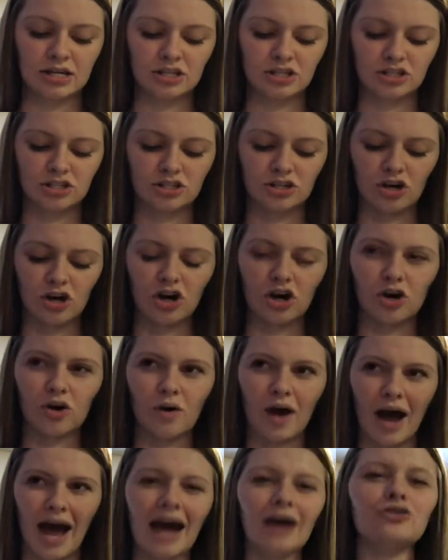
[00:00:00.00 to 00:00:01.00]

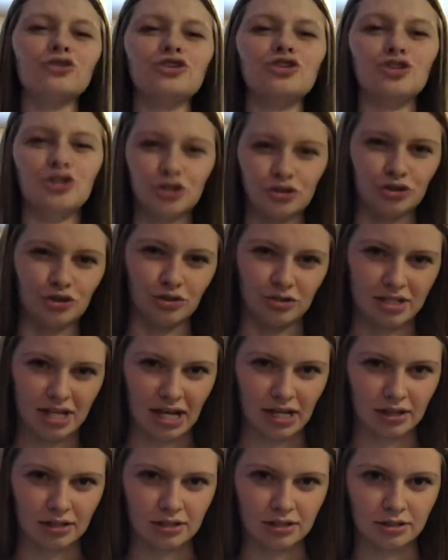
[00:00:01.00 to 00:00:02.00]
So how do you
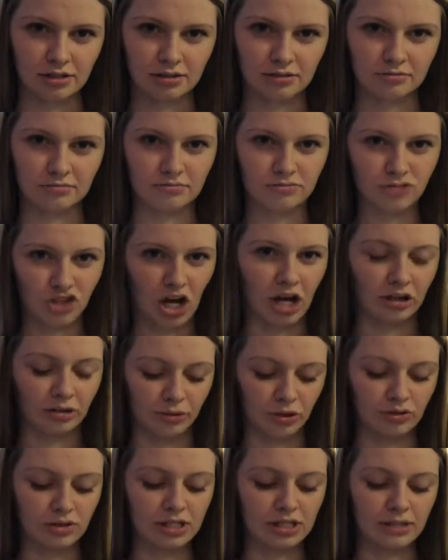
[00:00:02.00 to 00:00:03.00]
detect child
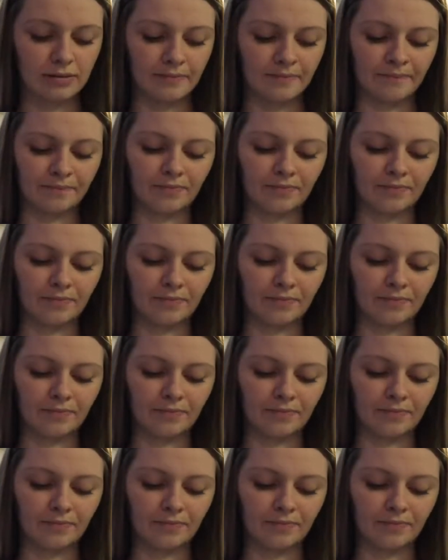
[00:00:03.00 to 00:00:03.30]
abuse?